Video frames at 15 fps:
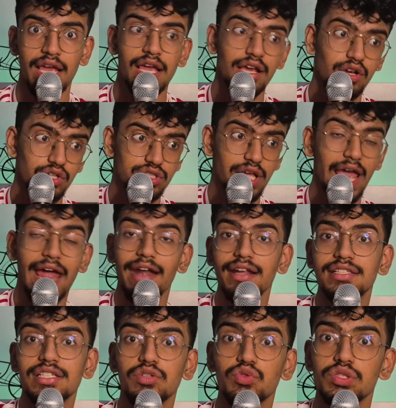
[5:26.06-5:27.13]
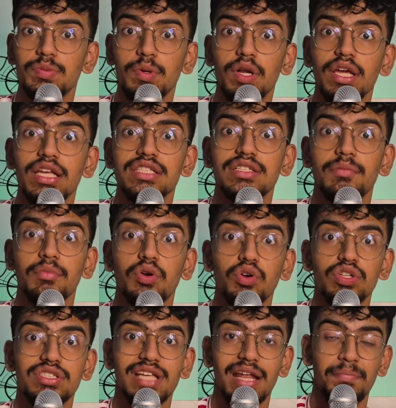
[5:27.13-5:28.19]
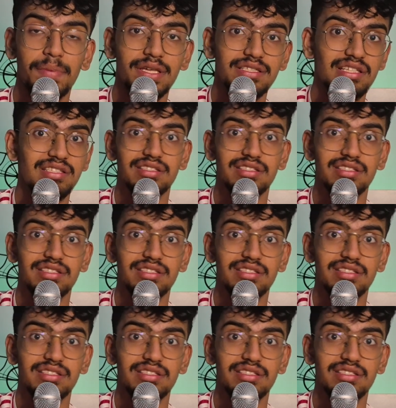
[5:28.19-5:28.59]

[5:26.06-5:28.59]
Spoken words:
Because Fredricson was putting in some good set pieces,